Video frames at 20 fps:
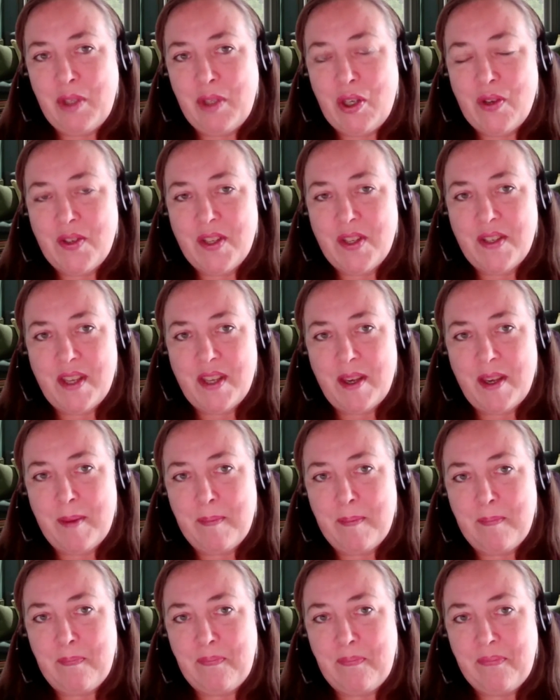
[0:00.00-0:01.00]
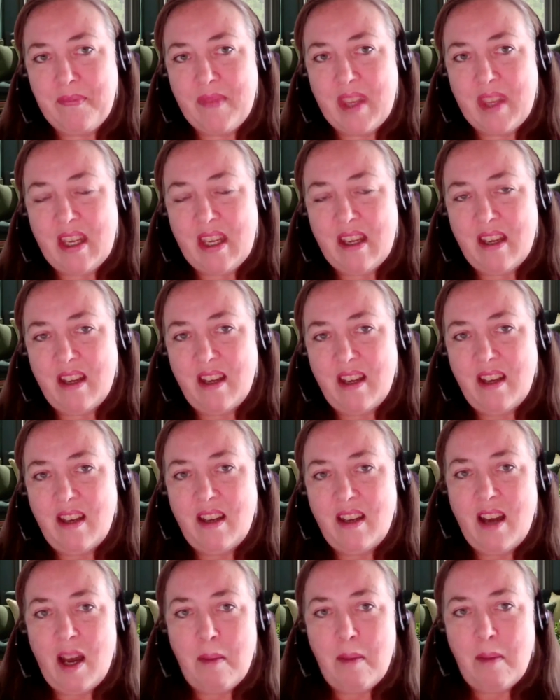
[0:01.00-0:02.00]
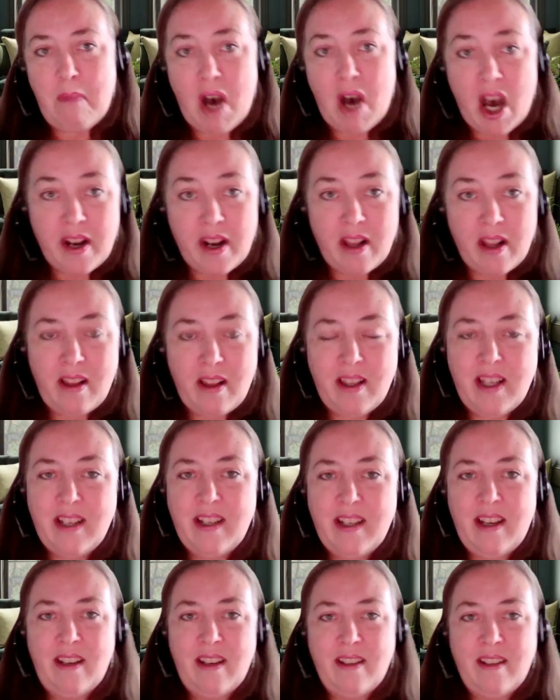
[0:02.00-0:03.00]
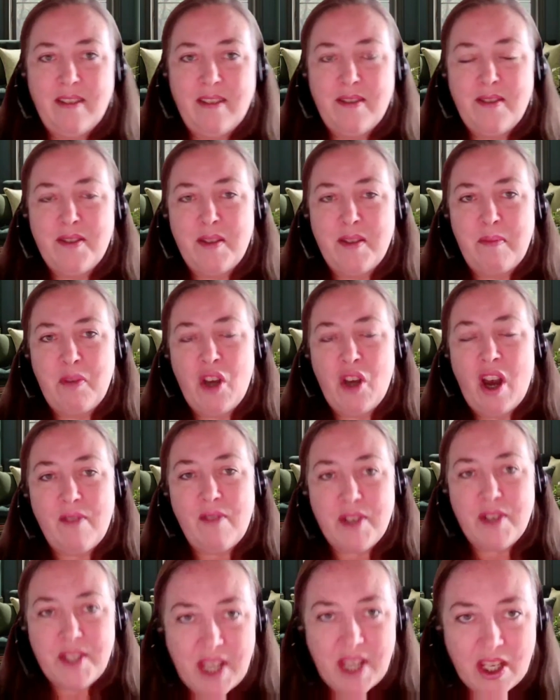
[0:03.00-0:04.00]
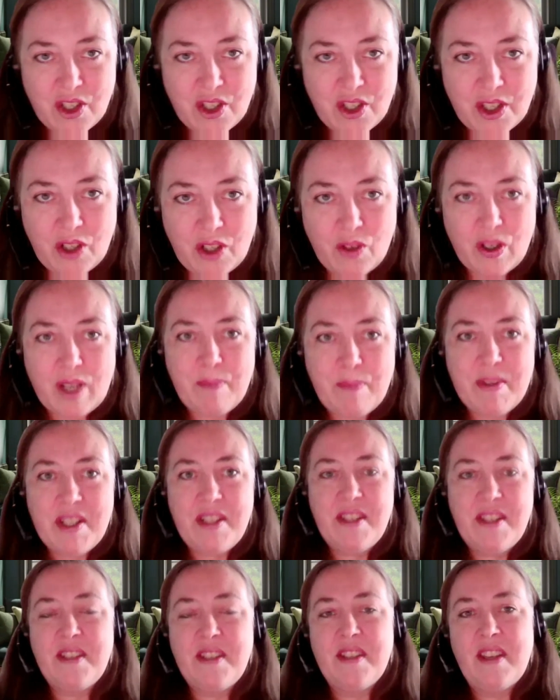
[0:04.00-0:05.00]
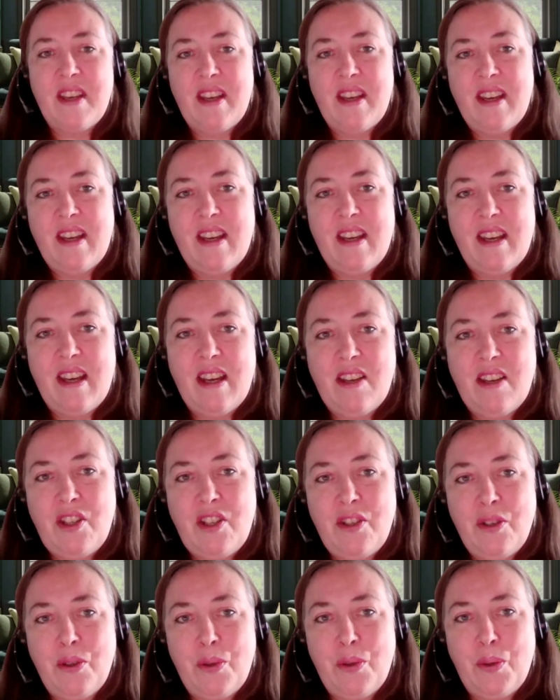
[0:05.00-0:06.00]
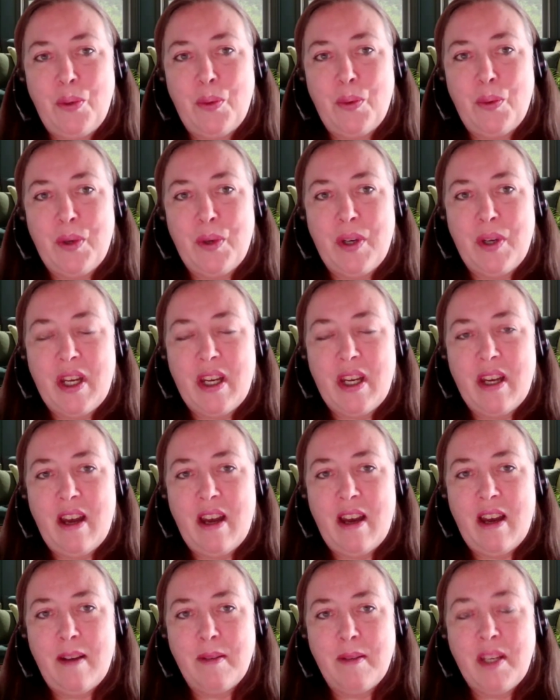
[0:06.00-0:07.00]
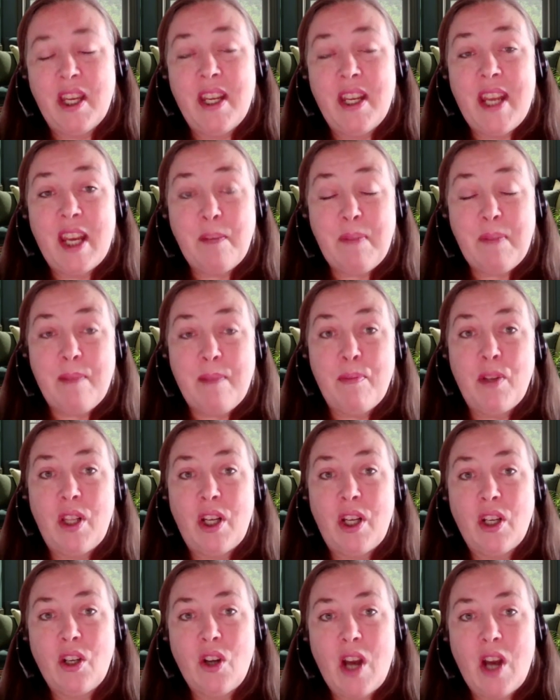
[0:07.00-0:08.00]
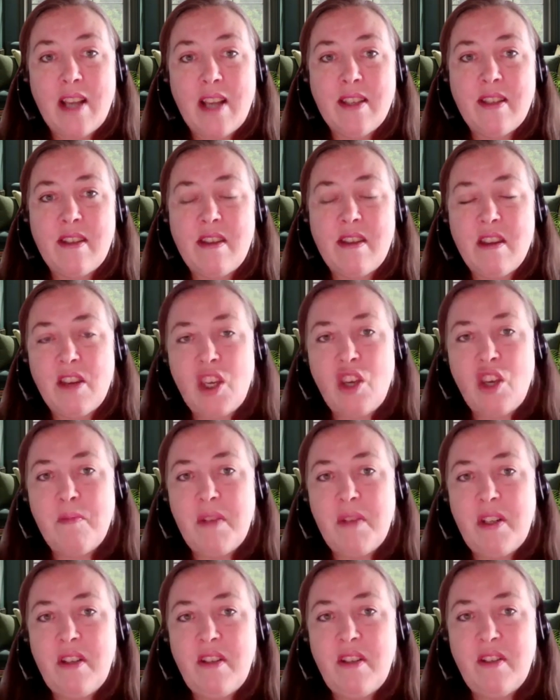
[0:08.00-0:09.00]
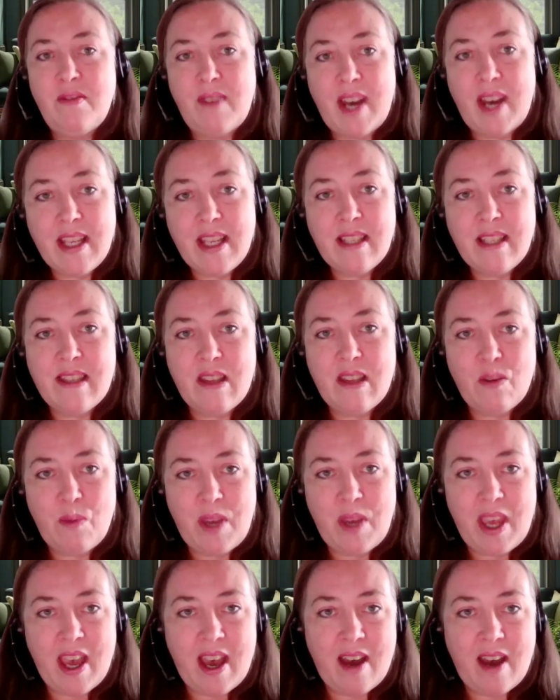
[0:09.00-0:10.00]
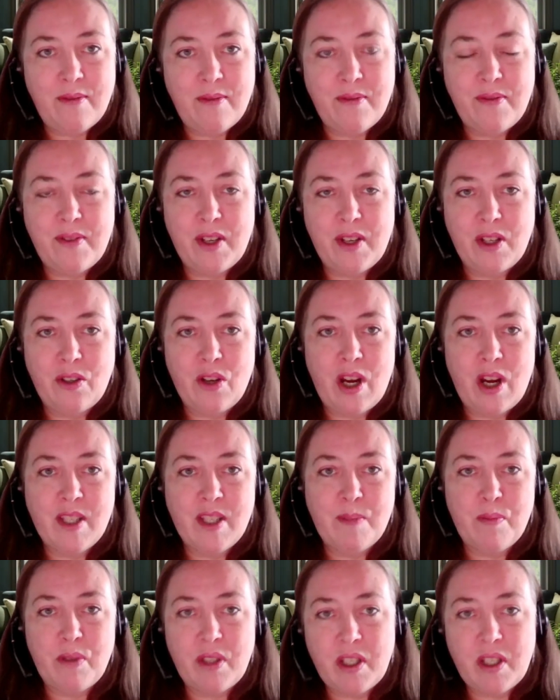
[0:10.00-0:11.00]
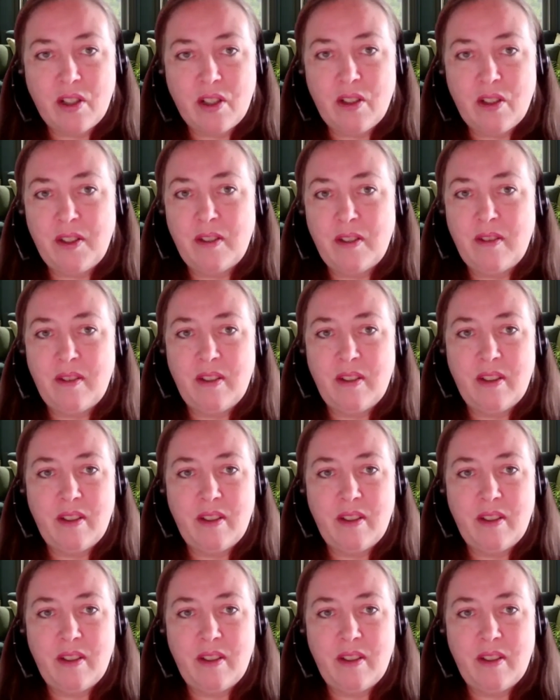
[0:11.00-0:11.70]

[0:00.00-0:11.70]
uses a model, some conversation agreements to connect people across the human divides that we have across political